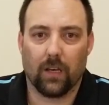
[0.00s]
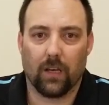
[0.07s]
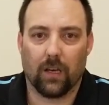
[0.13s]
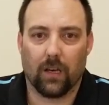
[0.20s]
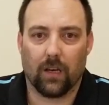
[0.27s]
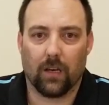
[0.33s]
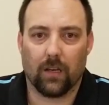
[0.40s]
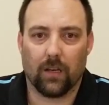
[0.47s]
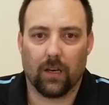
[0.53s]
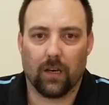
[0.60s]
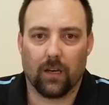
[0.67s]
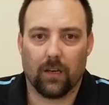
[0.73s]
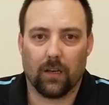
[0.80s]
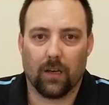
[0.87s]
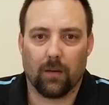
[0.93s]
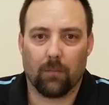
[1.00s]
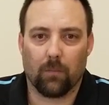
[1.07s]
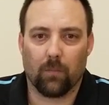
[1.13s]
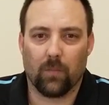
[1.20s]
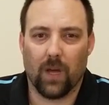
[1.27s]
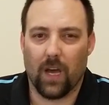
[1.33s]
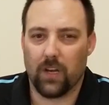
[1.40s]
I'm
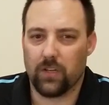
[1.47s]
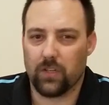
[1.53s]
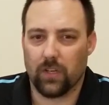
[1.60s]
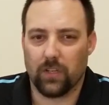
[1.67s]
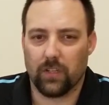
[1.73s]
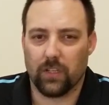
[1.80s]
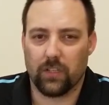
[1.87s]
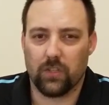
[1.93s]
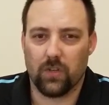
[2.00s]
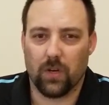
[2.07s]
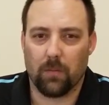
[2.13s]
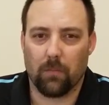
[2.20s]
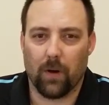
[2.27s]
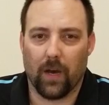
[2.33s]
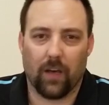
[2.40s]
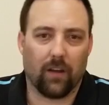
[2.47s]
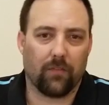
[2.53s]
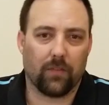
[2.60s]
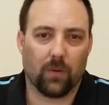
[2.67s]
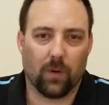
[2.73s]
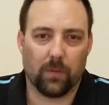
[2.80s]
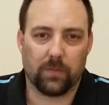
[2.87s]
not sure that you can buy it off
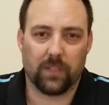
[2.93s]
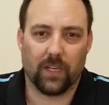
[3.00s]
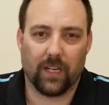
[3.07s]
their website.